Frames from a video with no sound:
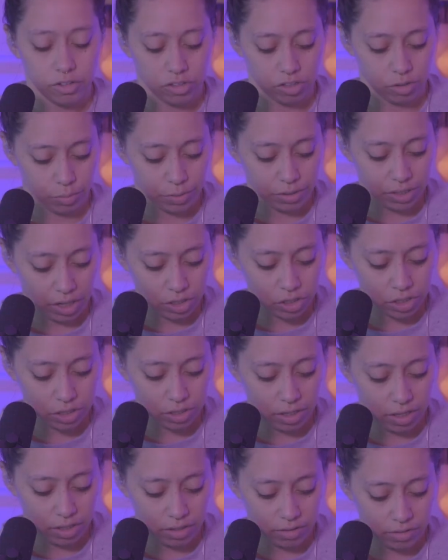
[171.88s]
So
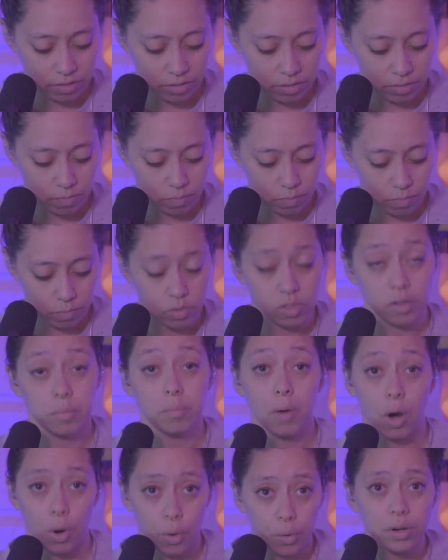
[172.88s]
reduction is the
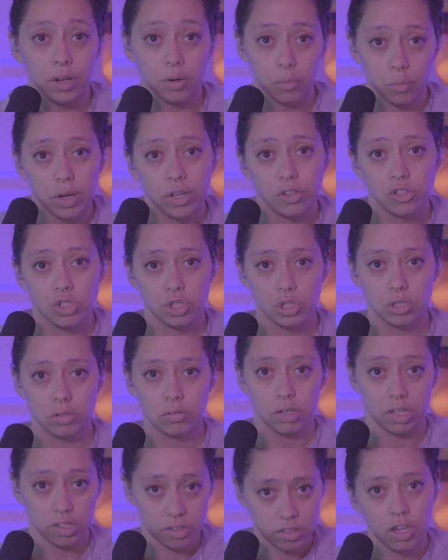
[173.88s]
mode in which
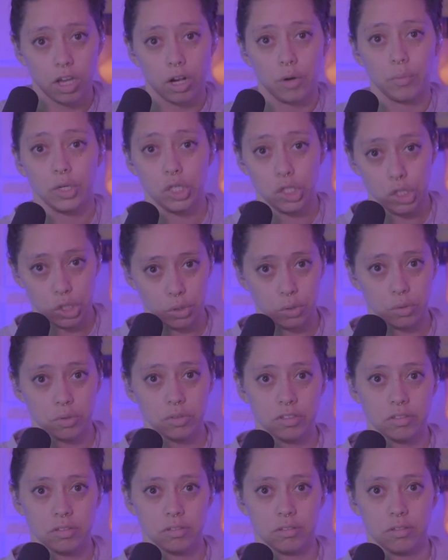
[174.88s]
it's going to
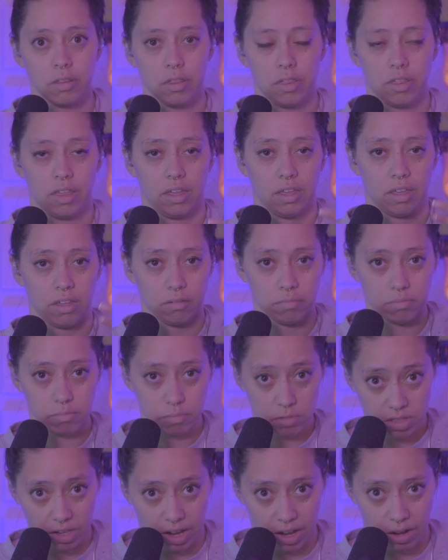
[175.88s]
reduce the
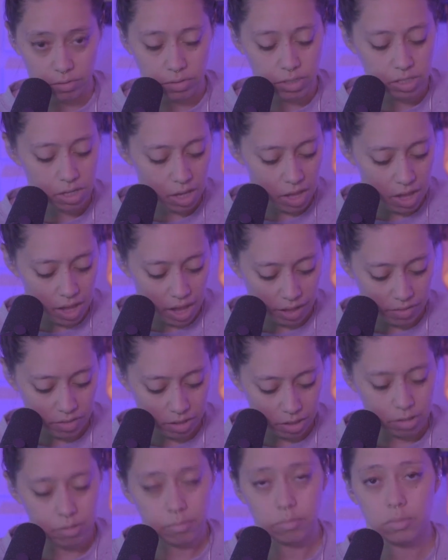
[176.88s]
sound. And
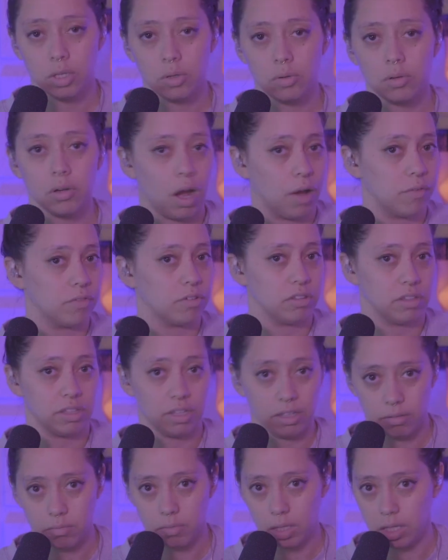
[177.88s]
then mute
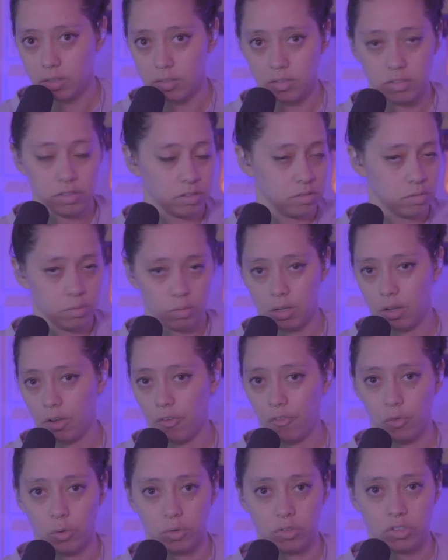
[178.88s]
obviously is
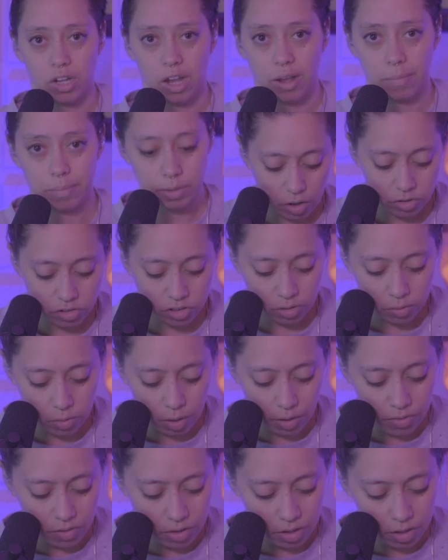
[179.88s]
a full stop. Also
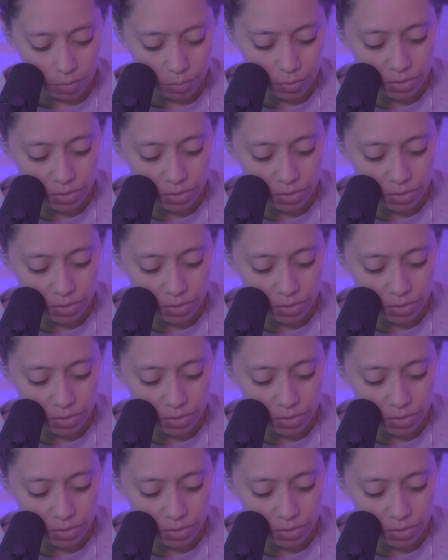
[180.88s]
on the